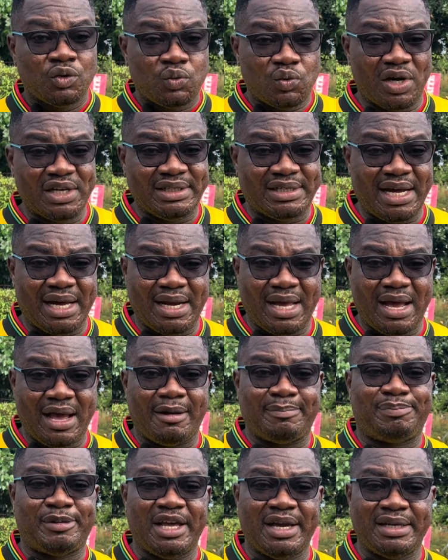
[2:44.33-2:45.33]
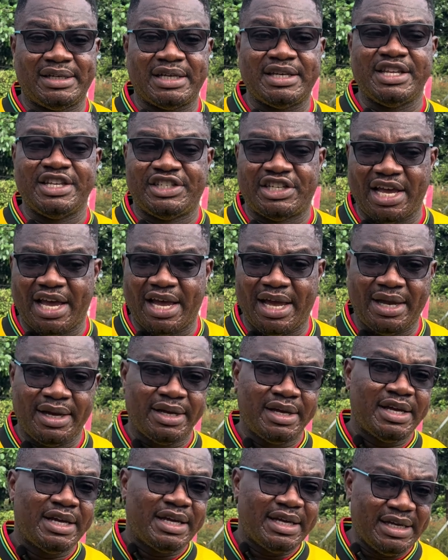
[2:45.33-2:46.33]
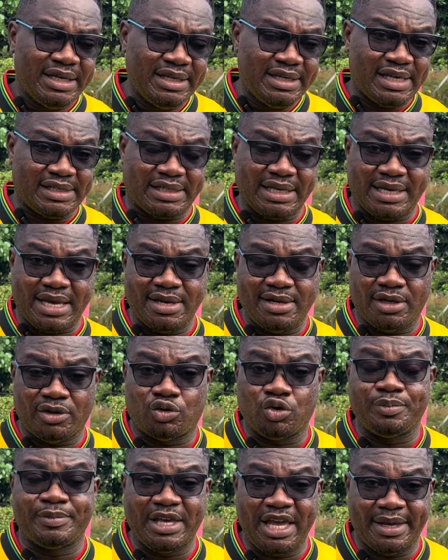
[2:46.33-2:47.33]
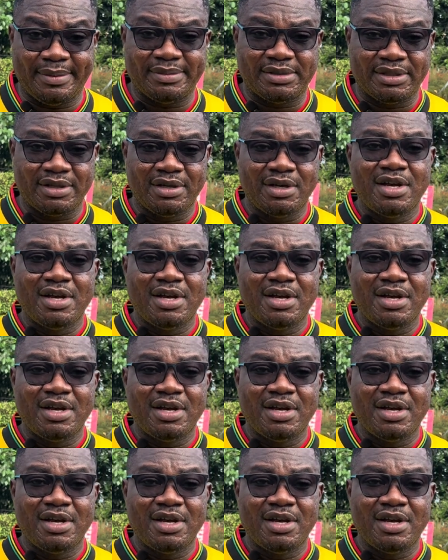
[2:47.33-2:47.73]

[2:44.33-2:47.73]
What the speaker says: when Ghana played Niger in the second group games.